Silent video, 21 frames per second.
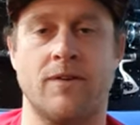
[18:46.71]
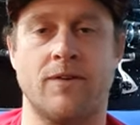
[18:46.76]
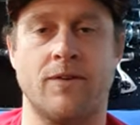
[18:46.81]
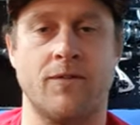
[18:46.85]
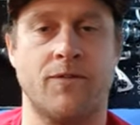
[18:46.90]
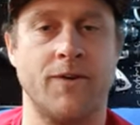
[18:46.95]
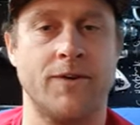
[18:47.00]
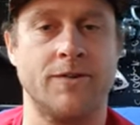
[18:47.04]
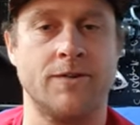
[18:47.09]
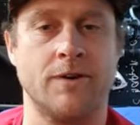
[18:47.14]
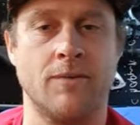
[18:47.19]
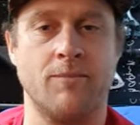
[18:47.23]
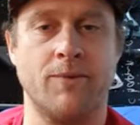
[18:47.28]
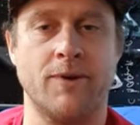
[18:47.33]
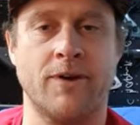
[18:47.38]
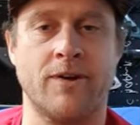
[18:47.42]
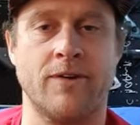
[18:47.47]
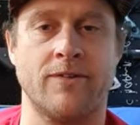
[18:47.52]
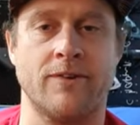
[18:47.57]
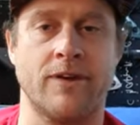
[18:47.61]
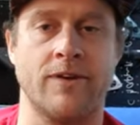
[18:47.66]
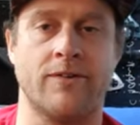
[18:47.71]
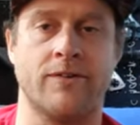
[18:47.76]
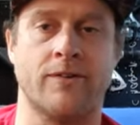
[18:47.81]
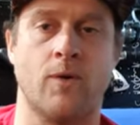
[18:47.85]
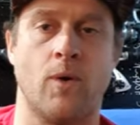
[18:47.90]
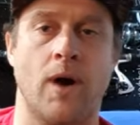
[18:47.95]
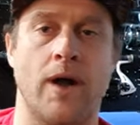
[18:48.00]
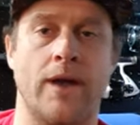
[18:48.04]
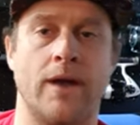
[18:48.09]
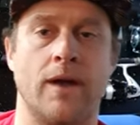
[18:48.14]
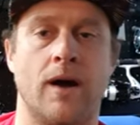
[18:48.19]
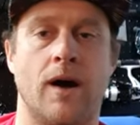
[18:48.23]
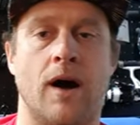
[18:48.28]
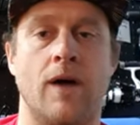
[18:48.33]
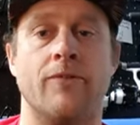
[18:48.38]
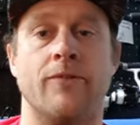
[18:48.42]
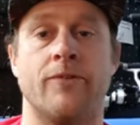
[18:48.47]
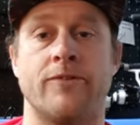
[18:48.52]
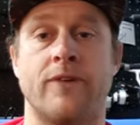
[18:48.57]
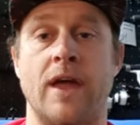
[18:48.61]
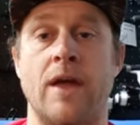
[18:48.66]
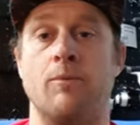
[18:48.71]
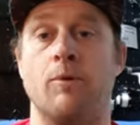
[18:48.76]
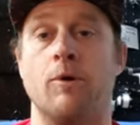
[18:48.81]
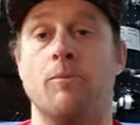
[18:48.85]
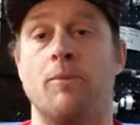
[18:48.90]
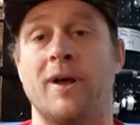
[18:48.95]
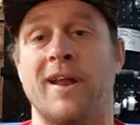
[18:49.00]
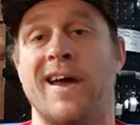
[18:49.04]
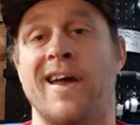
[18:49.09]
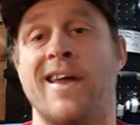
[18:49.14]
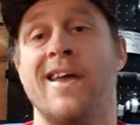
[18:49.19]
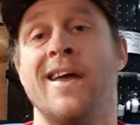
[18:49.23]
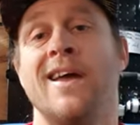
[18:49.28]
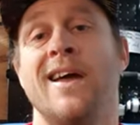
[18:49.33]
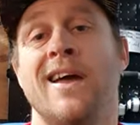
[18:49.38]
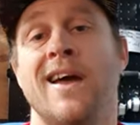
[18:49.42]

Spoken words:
fish on because it's quite unstable, but